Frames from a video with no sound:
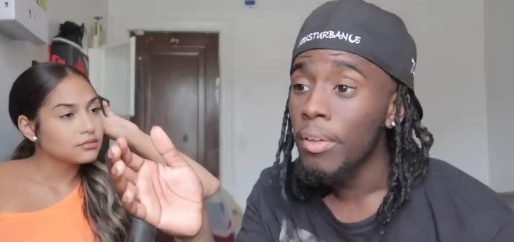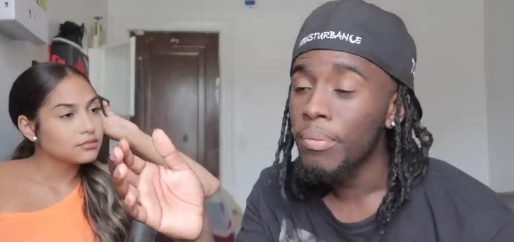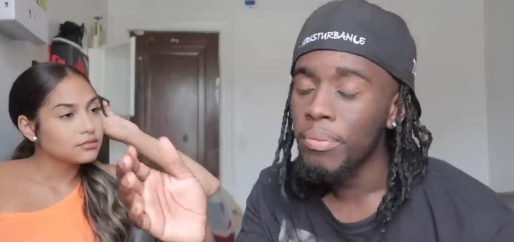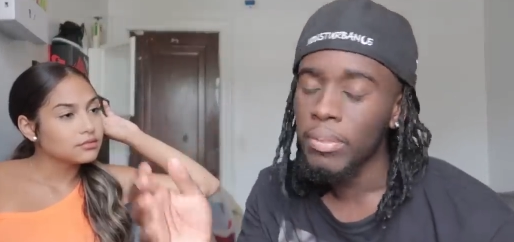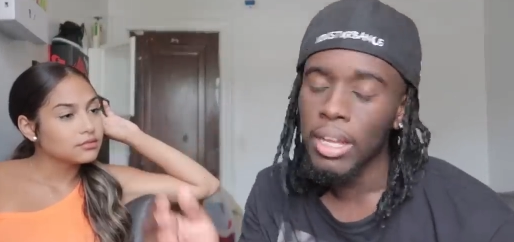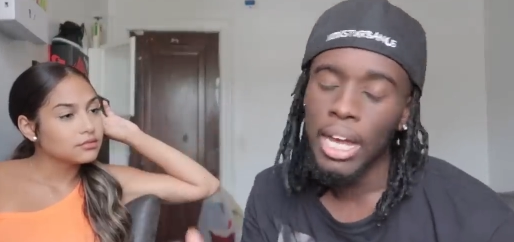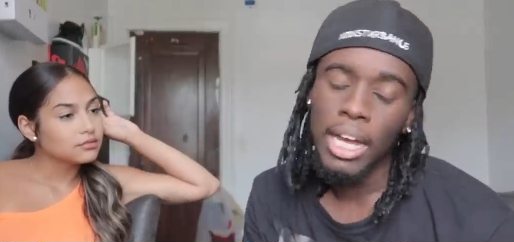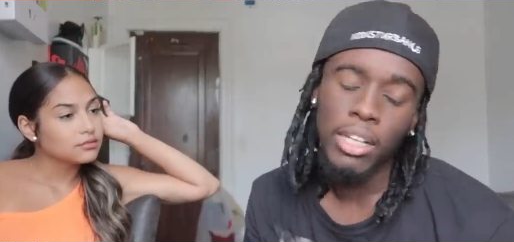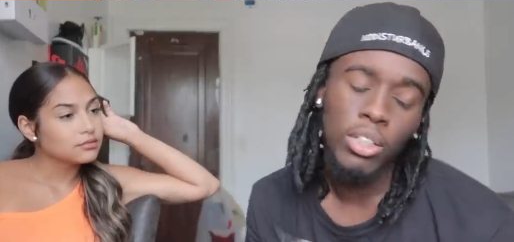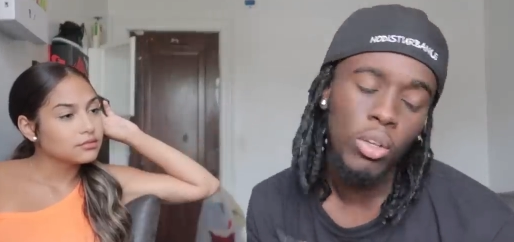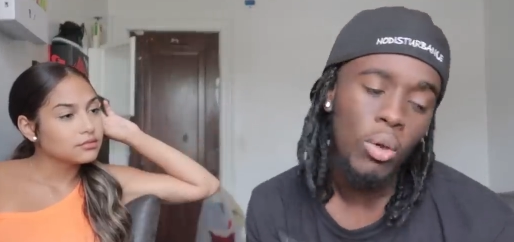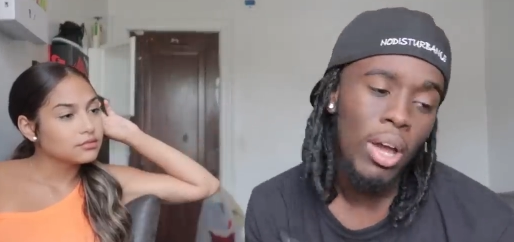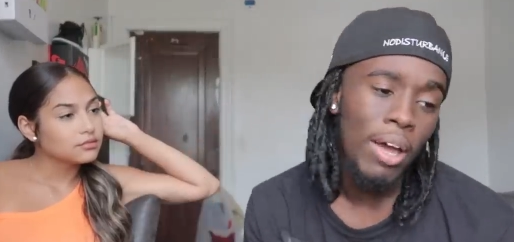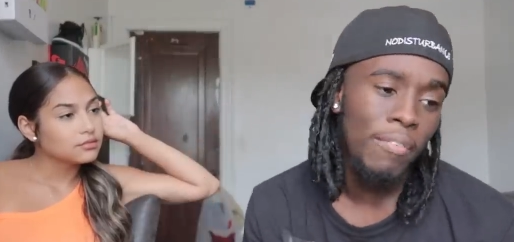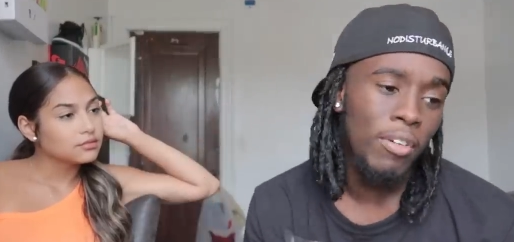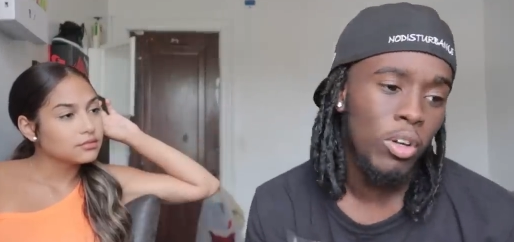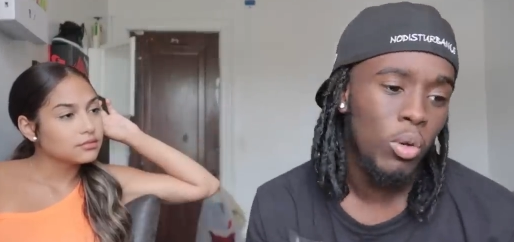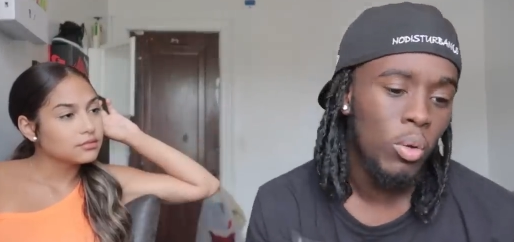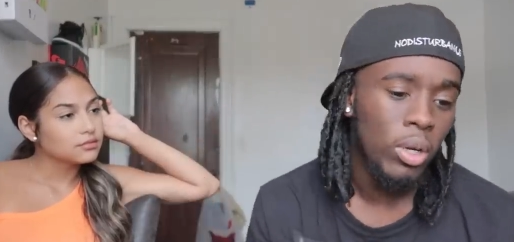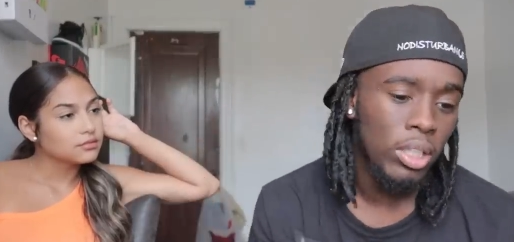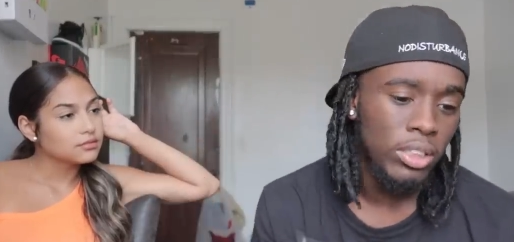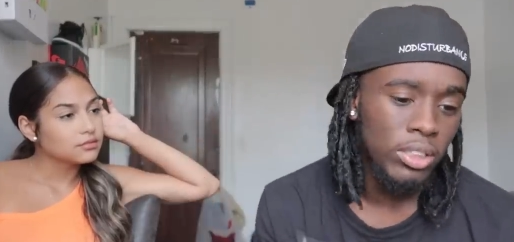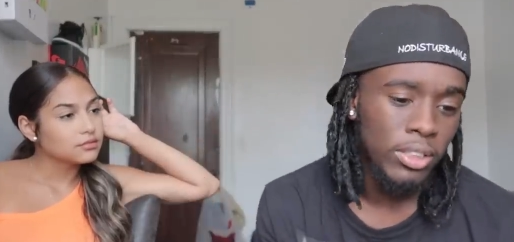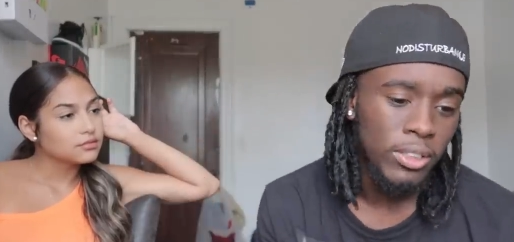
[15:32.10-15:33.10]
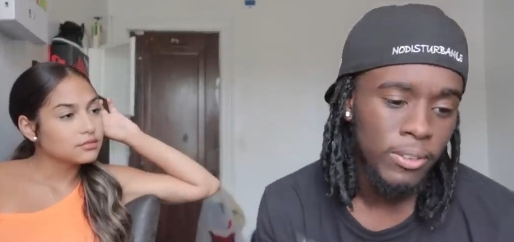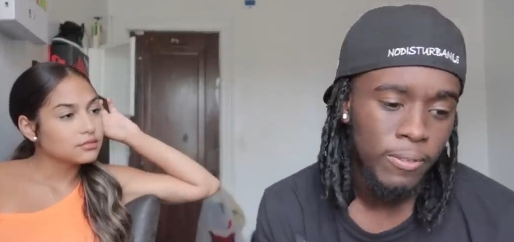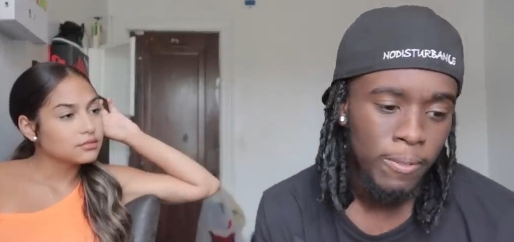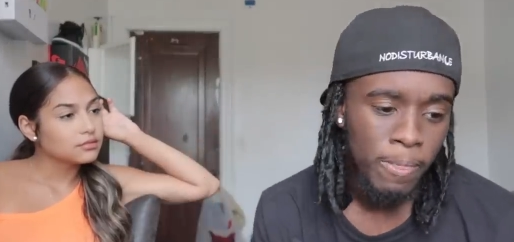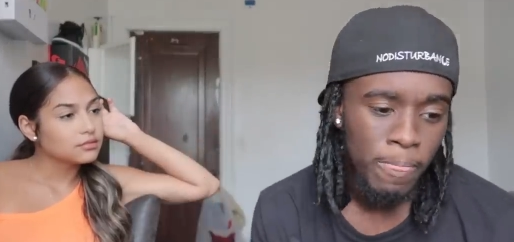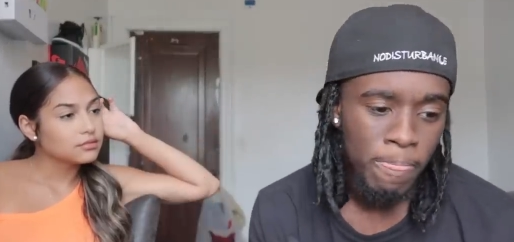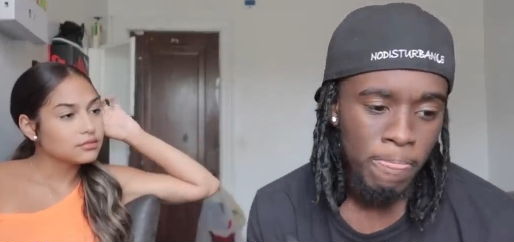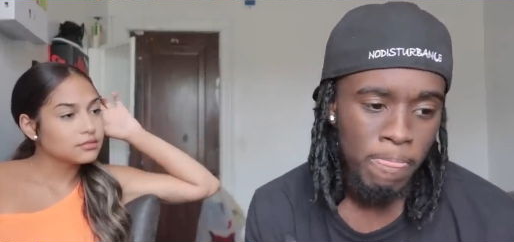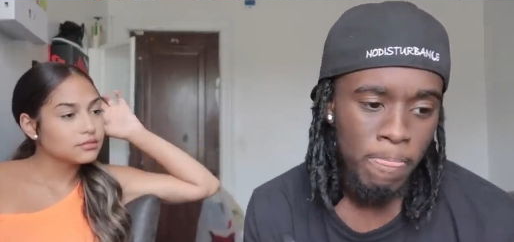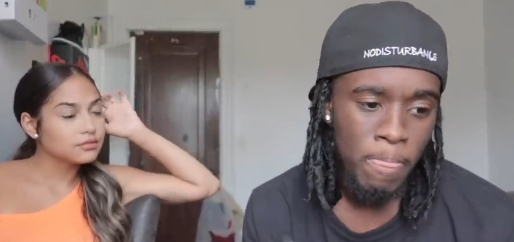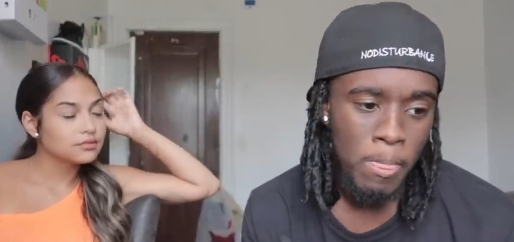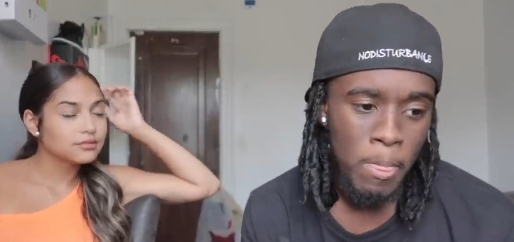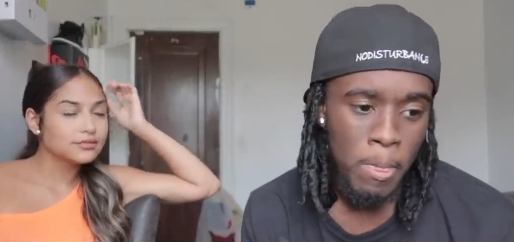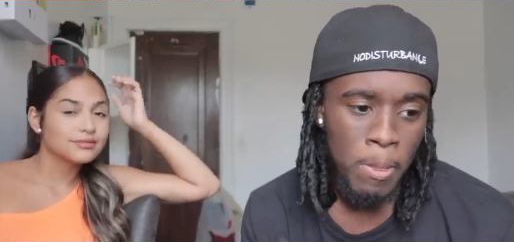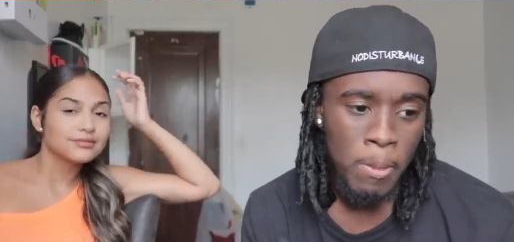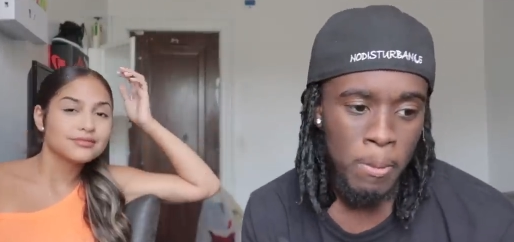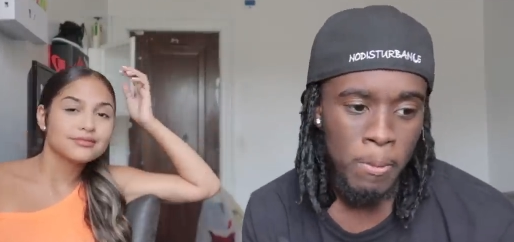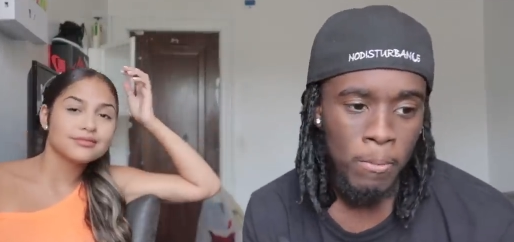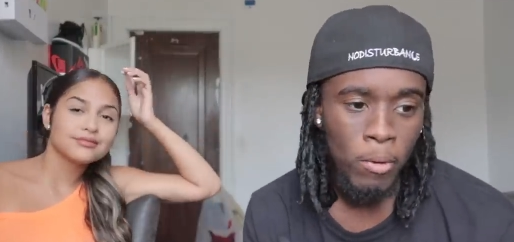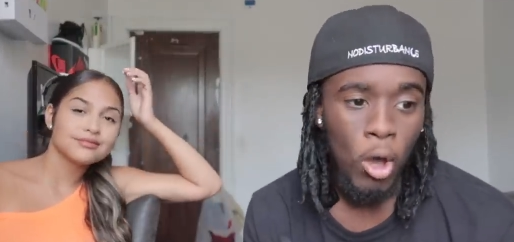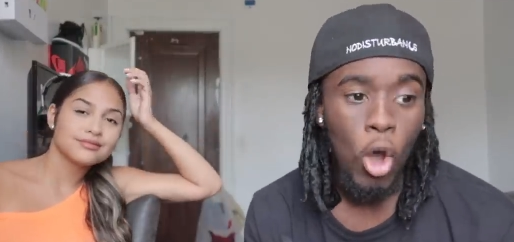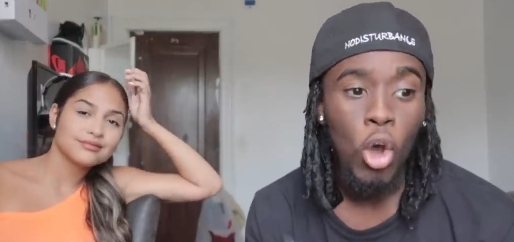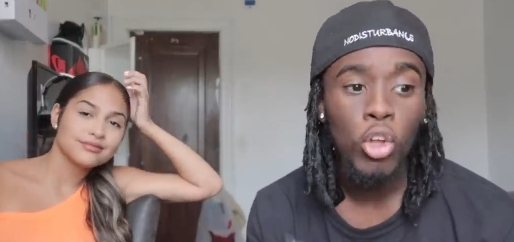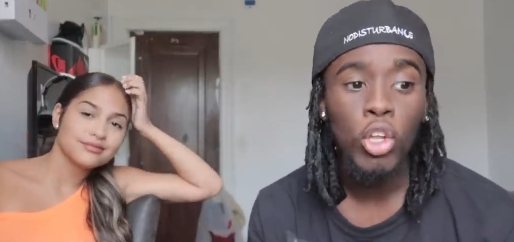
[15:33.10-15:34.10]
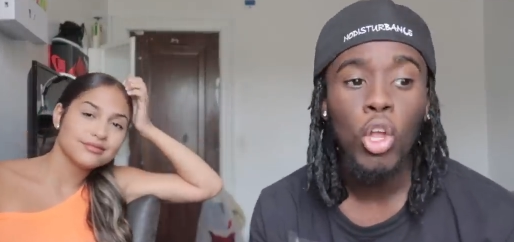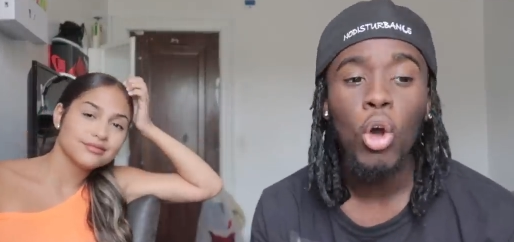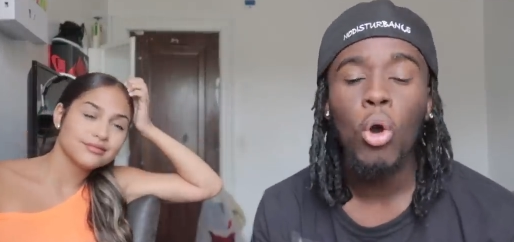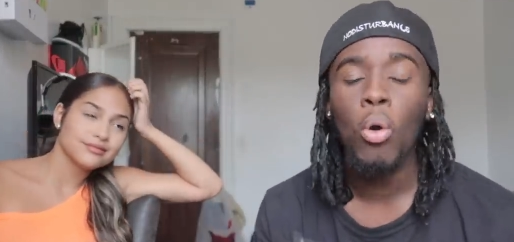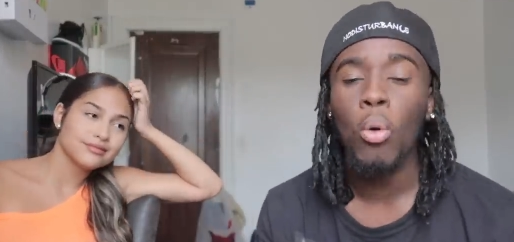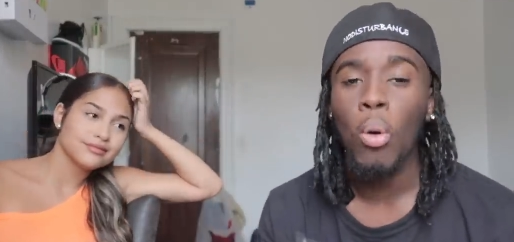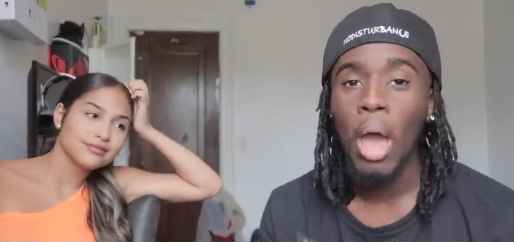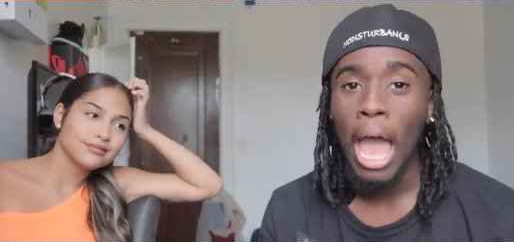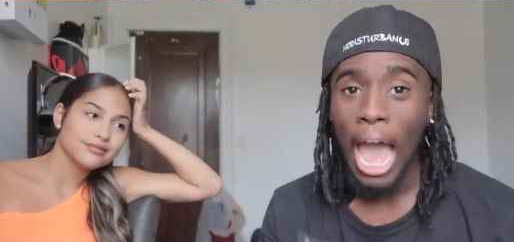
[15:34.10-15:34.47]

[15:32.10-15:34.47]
Speaker 1: No, I don't have a question. Oh no,